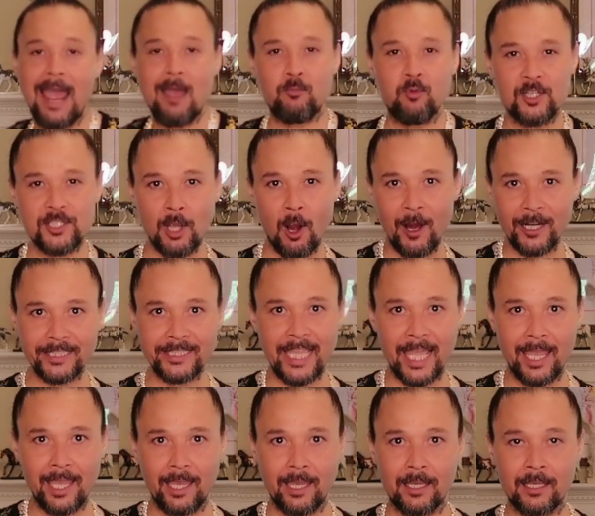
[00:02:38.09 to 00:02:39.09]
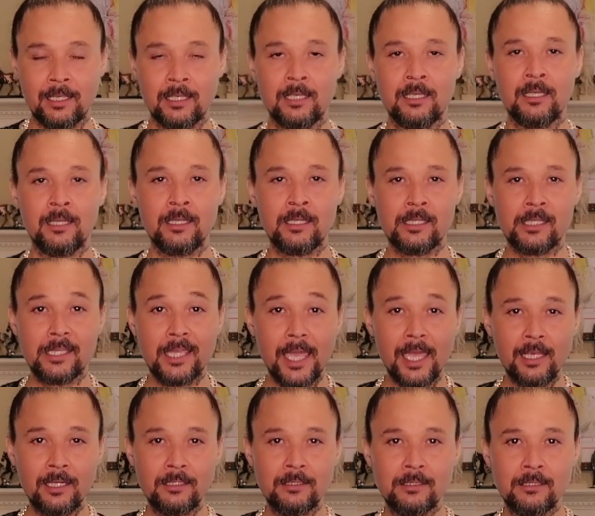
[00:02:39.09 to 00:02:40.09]
that was our thing,
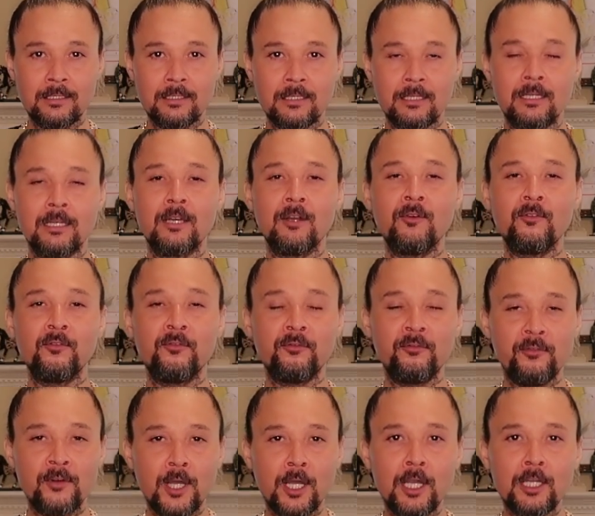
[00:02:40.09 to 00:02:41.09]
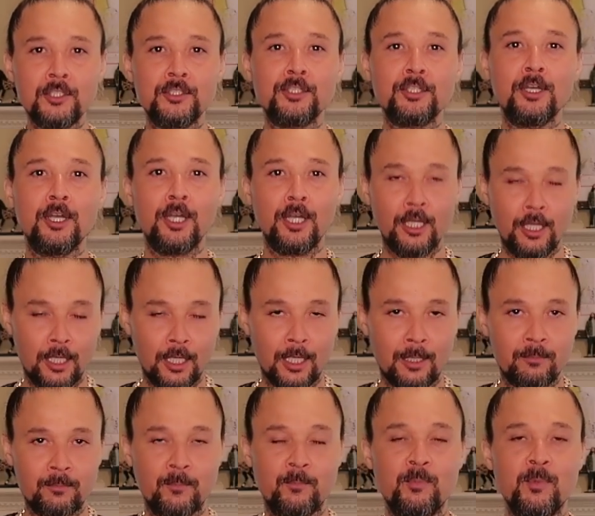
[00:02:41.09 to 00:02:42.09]
getting fucked
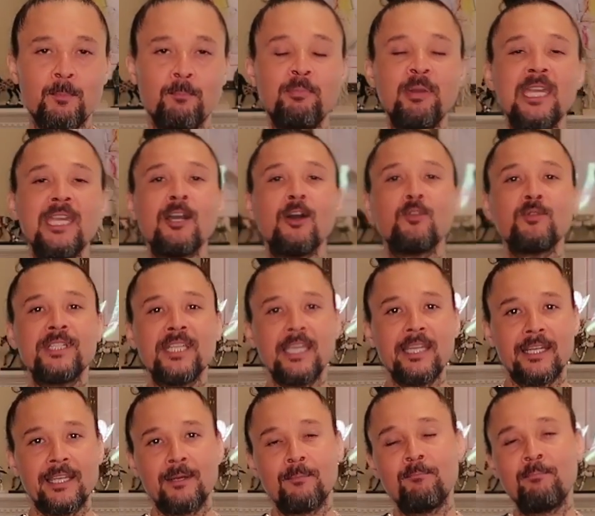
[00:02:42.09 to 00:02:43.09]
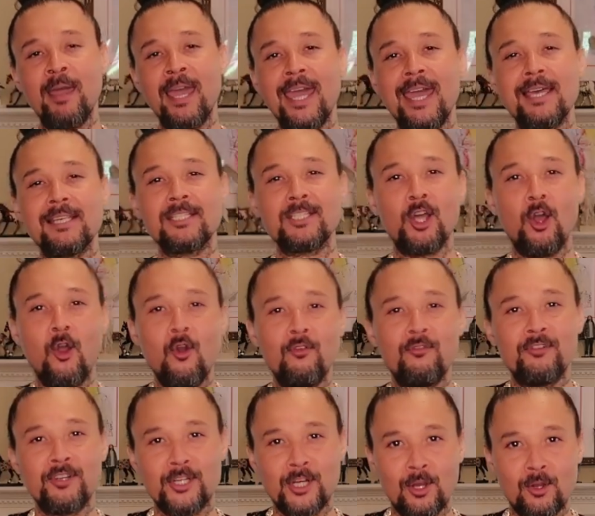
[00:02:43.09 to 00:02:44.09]
up, P O D'd, passed the
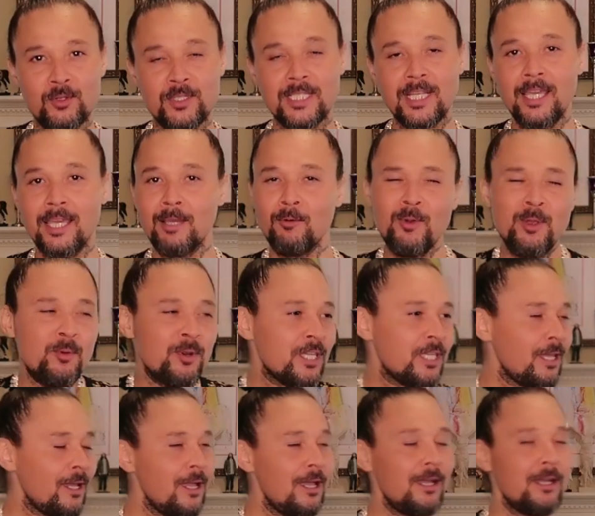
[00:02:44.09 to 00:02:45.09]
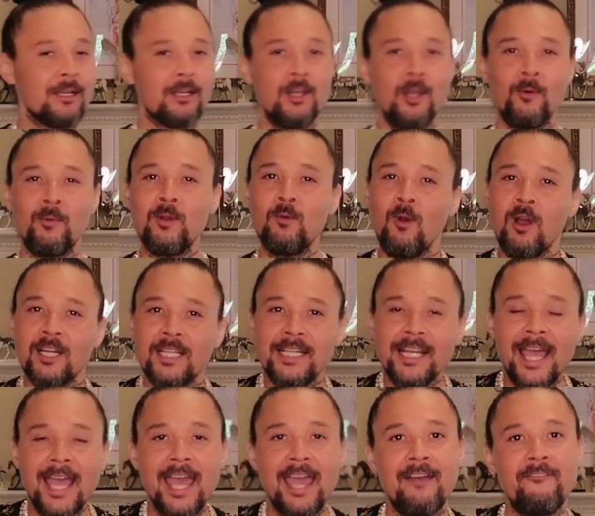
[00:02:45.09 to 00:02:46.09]
overdose. We were young, we wanted
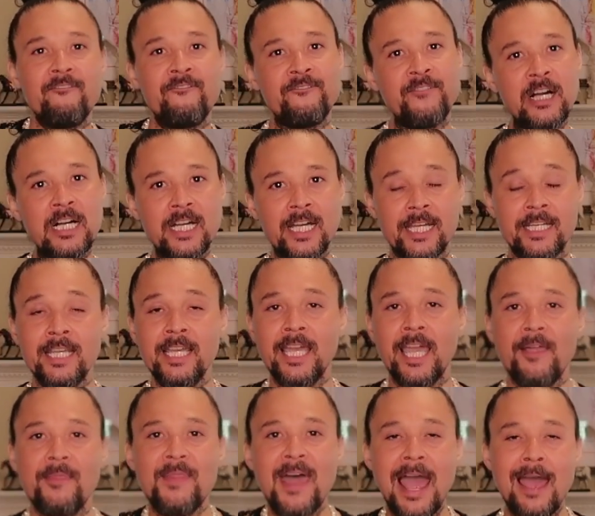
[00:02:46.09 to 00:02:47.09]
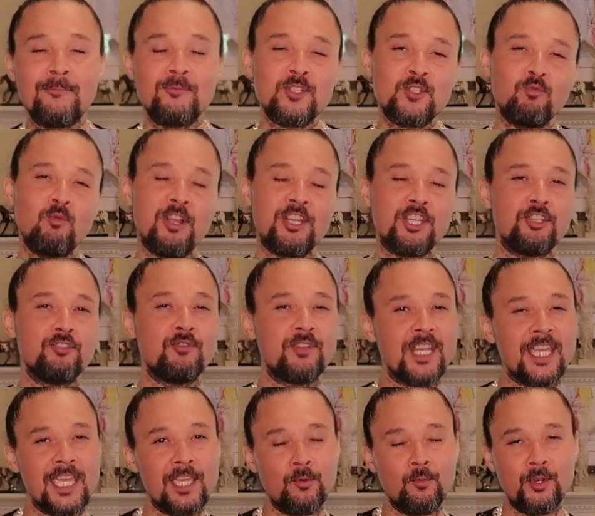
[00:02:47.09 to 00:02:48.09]
to have fun, and that was what you
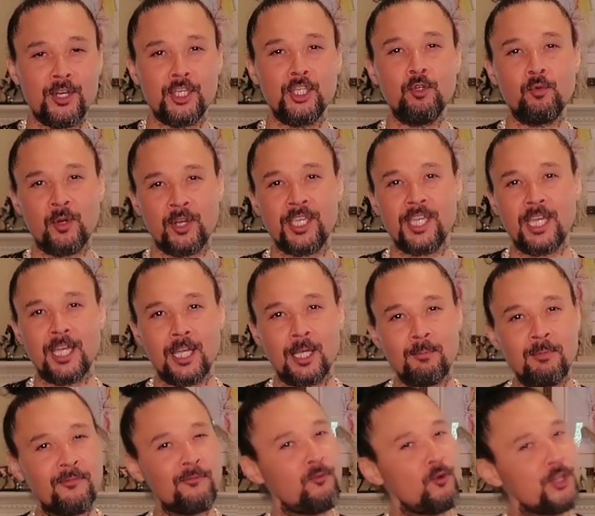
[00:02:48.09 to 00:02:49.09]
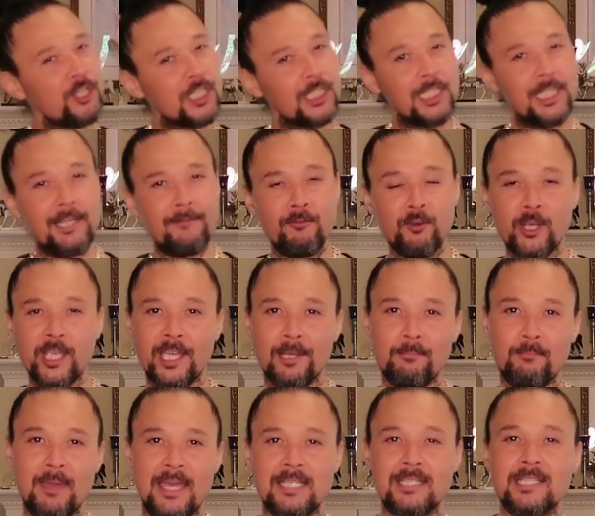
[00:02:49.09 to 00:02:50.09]
did when you were young, before your liver
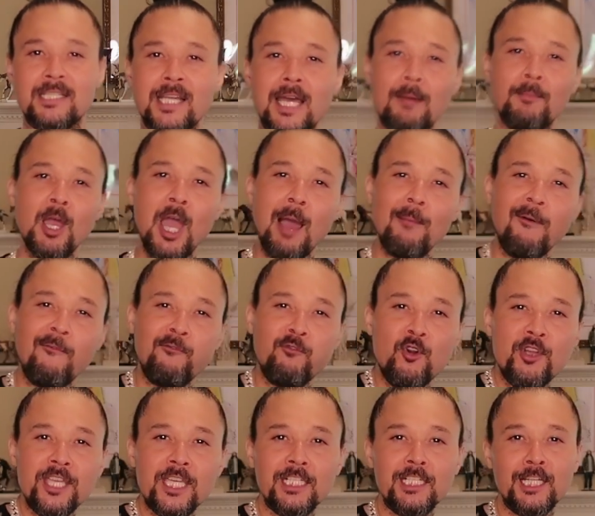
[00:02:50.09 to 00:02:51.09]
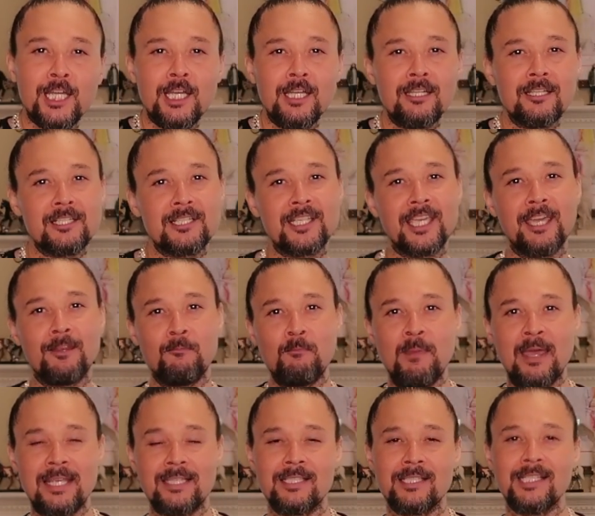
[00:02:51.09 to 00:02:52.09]
get messed up, before your lungs get
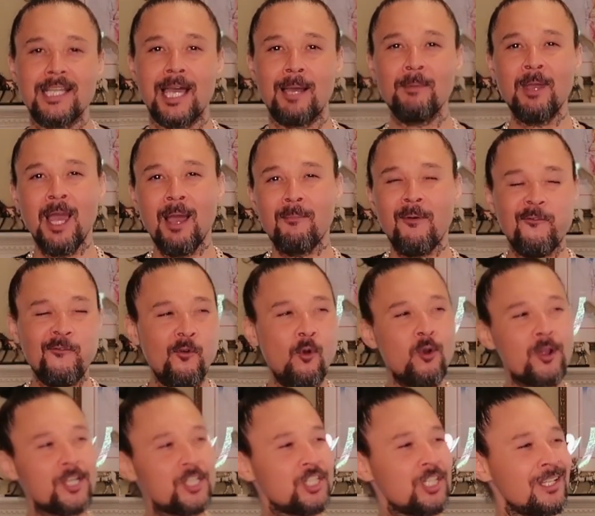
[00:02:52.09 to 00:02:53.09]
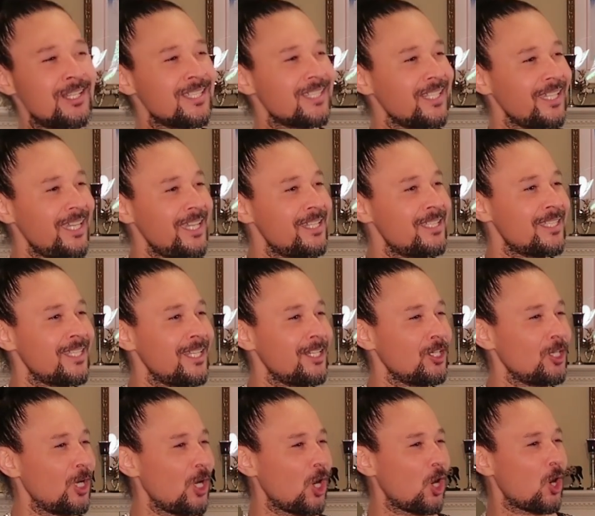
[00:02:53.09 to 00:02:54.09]
messed up, before it just
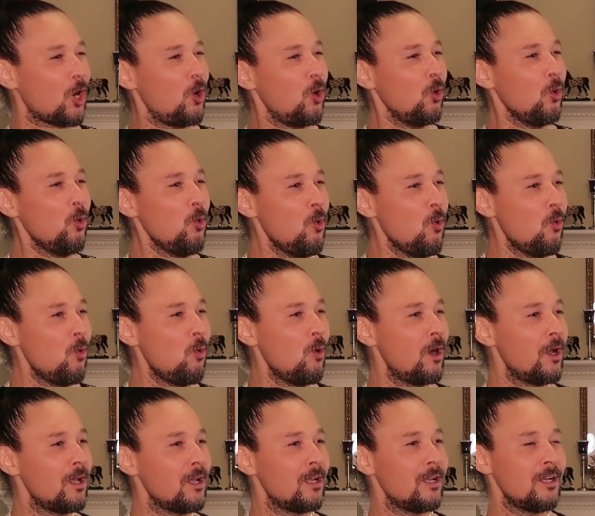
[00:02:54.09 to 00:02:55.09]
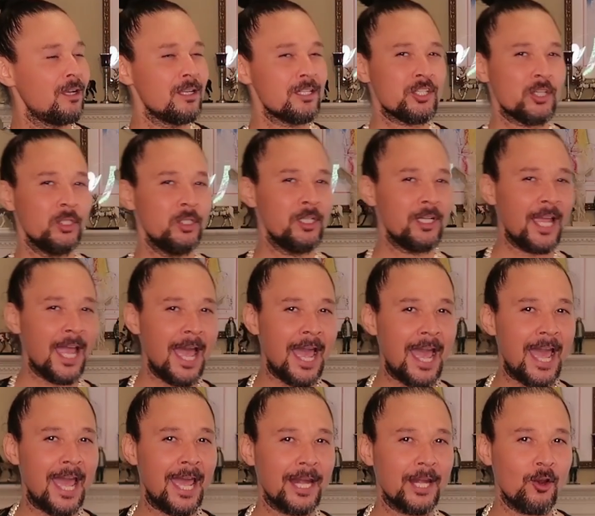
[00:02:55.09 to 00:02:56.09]
isn't cool to look
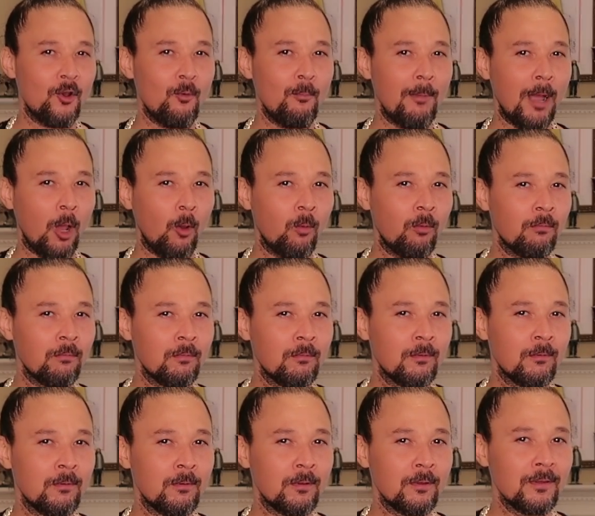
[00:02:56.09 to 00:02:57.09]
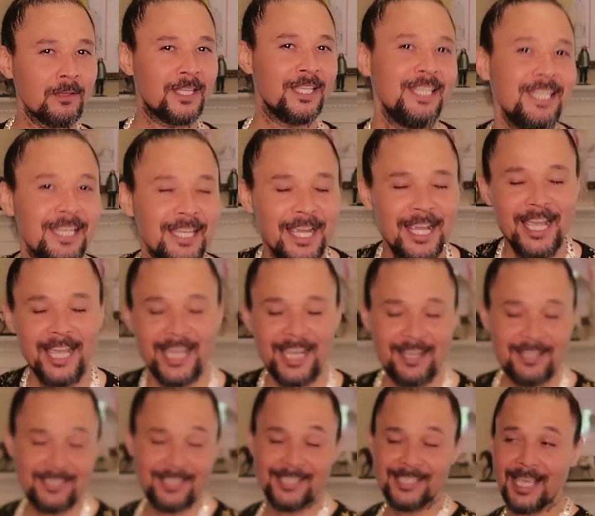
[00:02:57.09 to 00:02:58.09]
high no more.
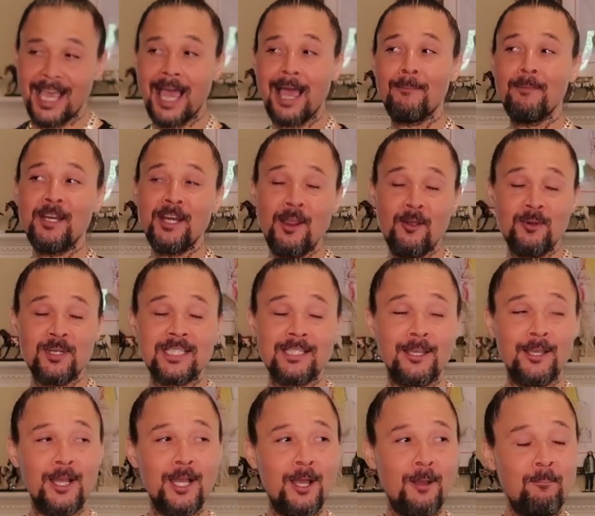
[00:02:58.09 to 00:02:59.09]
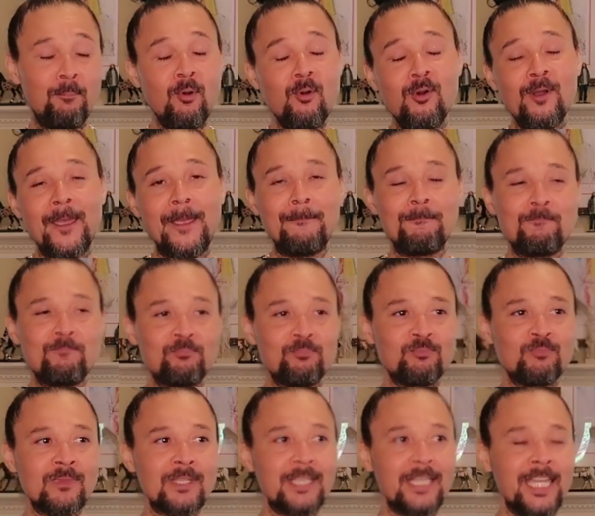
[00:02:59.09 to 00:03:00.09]
There's a time and there was a, a point
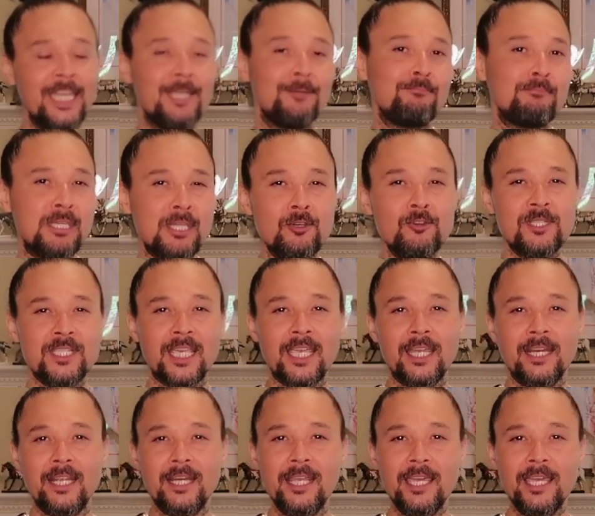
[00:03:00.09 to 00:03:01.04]
in music and